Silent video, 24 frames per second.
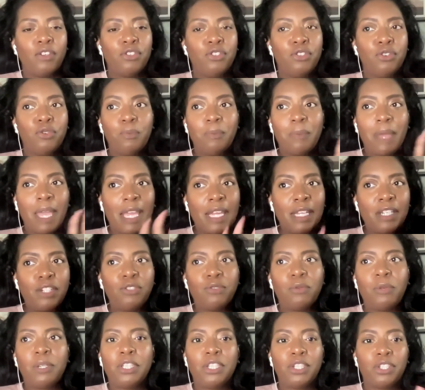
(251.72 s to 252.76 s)
you may
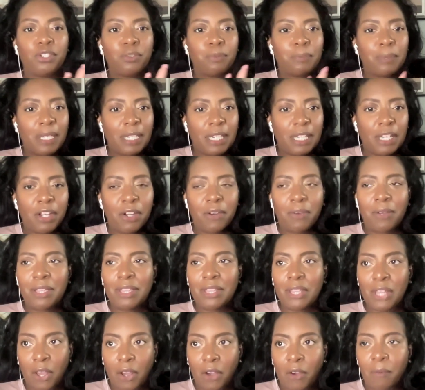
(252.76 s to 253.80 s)
do a little bit here
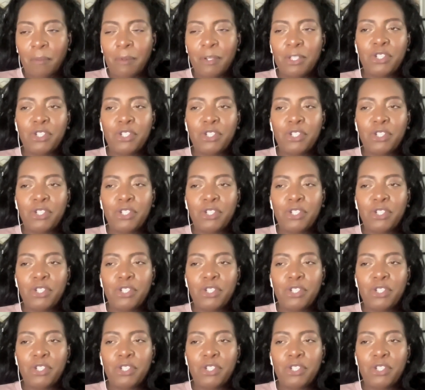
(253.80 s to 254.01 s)
and there,